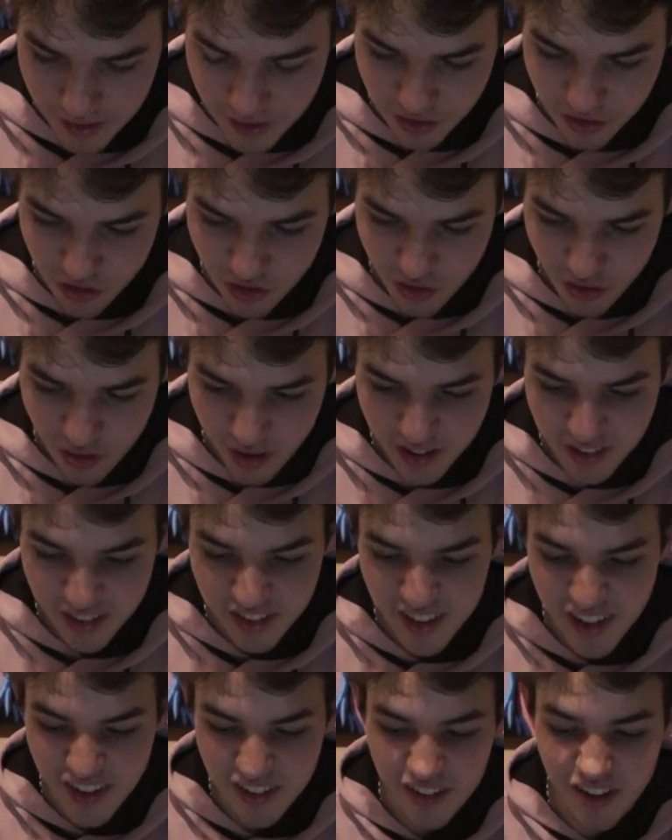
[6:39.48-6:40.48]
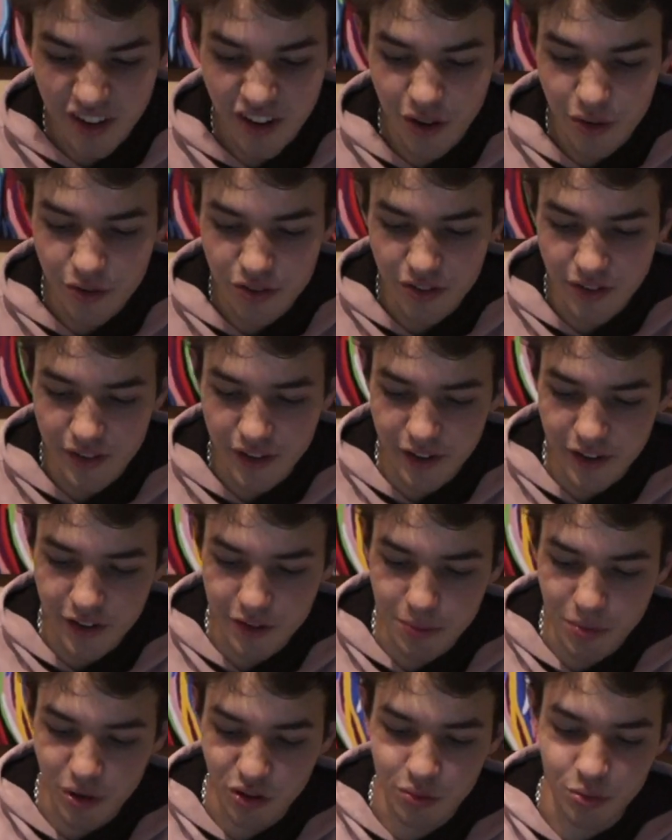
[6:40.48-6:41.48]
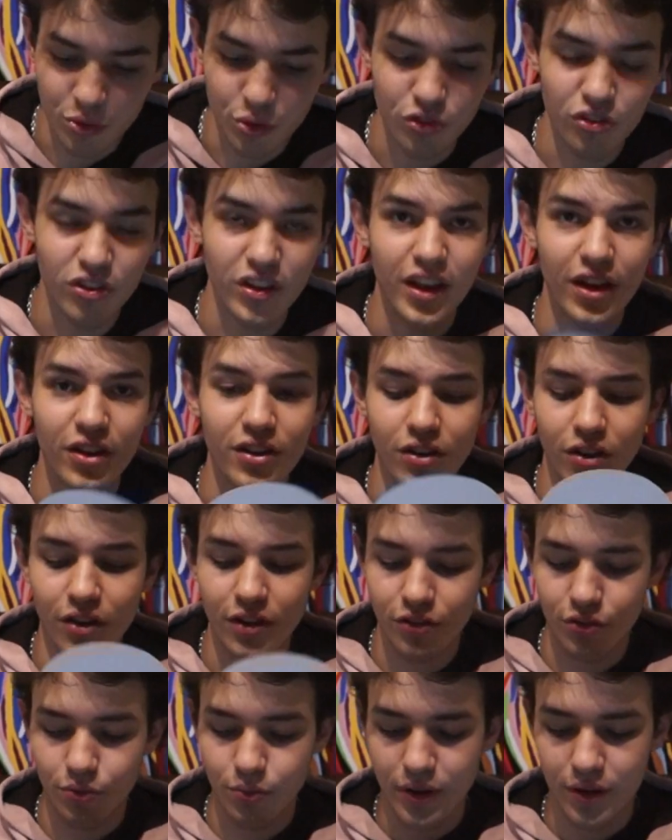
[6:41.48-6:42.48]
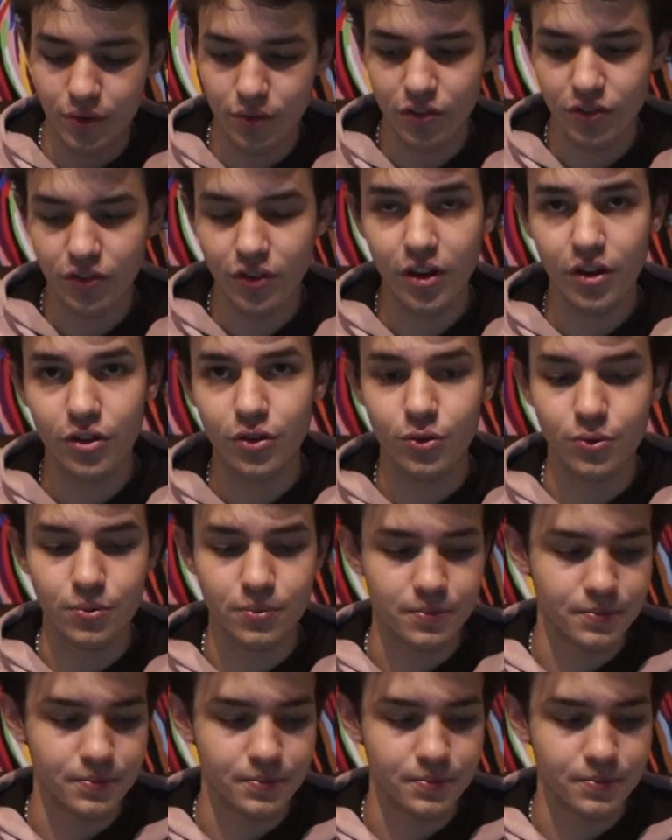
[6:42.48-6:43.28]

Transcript: And try and stay as close to the line as possible so you get a nice round circle.